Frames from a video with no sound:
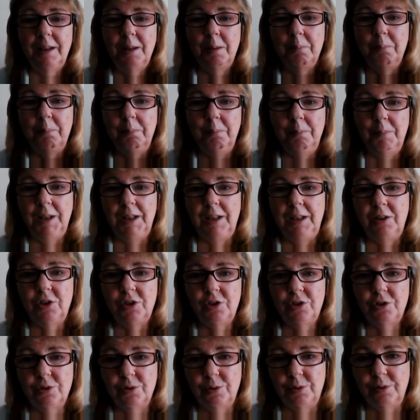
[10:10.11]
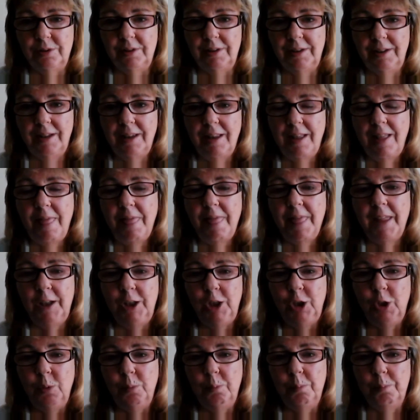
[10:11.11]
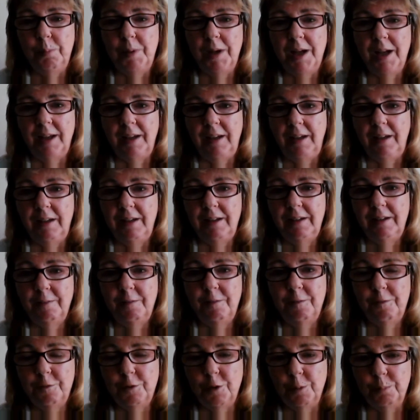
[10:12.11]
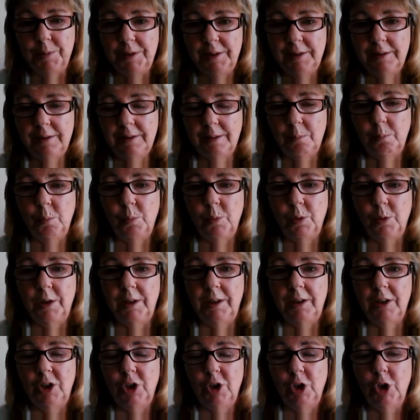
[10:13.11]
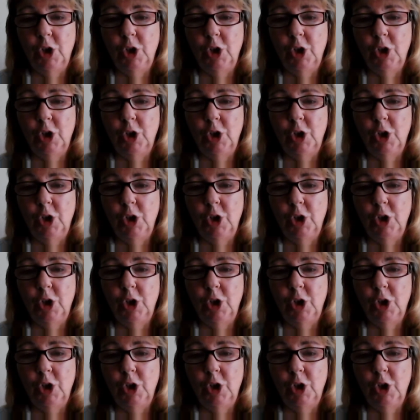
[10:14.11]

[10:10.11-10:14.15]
make sure that you buy from someone